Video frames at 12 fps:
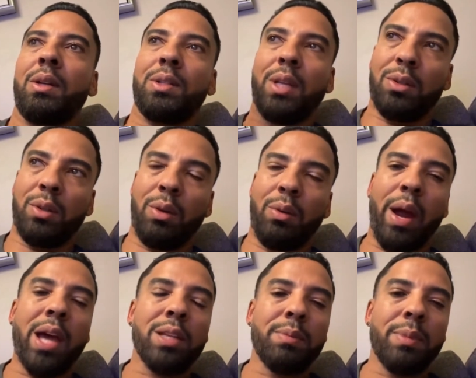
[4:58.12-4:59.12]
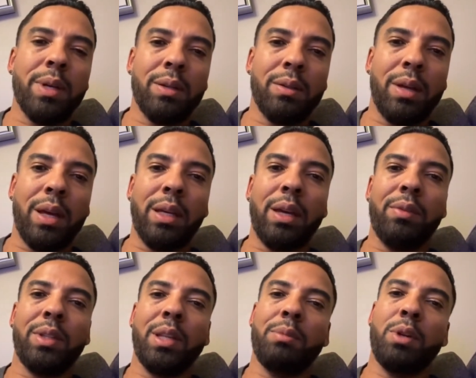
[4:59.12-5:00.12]
sexual harassment and
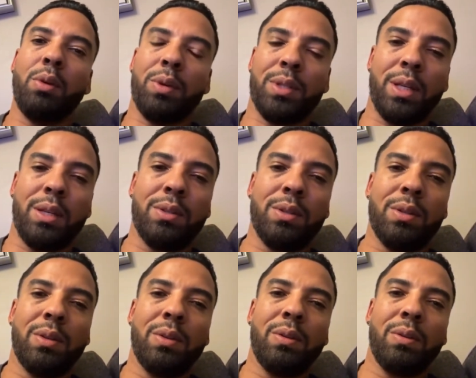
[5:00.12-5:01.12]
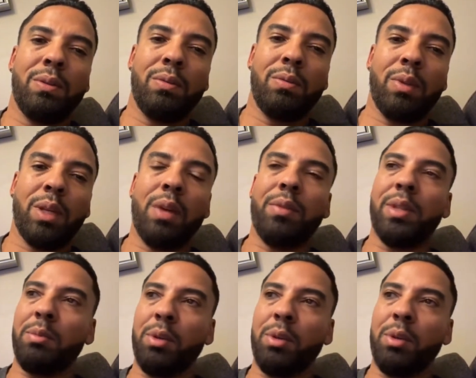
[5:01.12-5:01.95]
giving them your receipts, giving